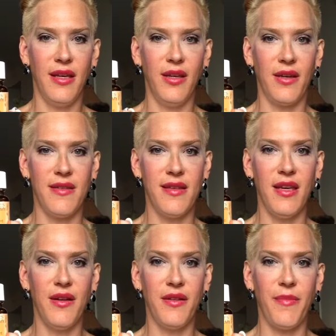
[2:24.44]
you can
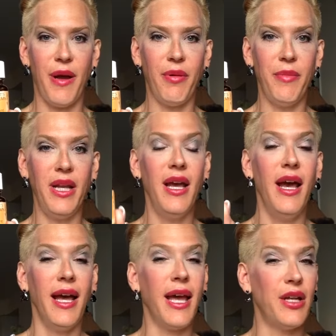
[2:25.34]
see here the peppermint.
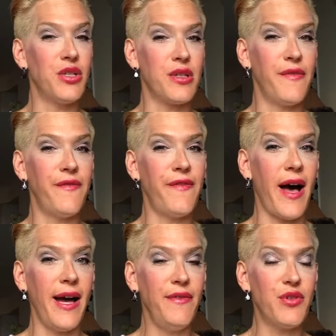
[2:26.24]
Again, just
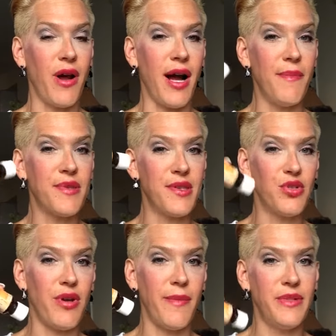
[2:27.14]
5 drops
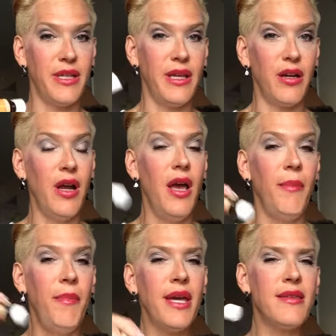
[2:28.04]
dropped in there.
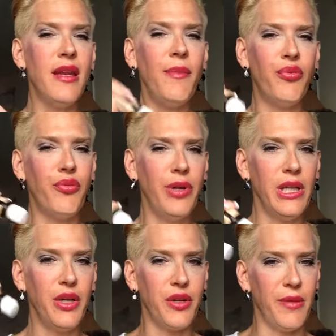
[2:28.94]
Mix it up
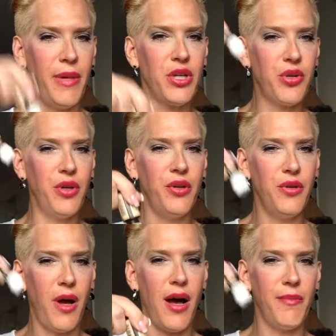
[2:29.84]
really good. Make sure you
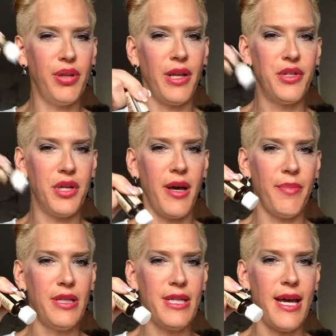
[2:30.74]
plunge it up
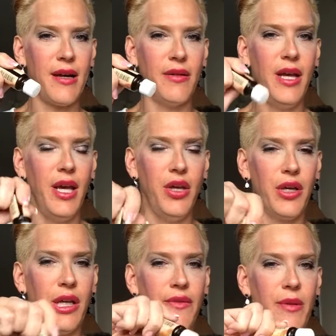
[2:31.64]
and down. You
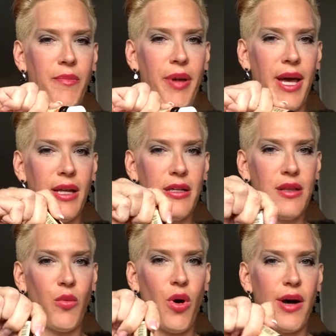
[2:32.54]
can even bend
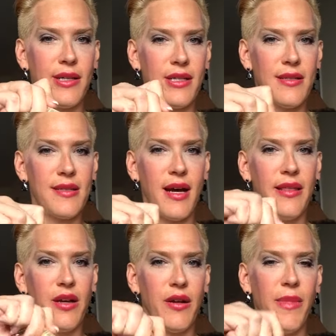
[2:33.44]
the wand inside
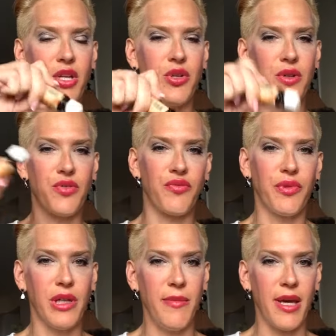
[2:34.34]
there to make sure it's
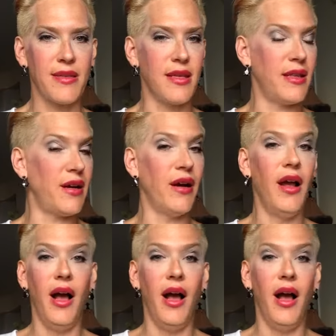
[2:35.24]
really mixed in there.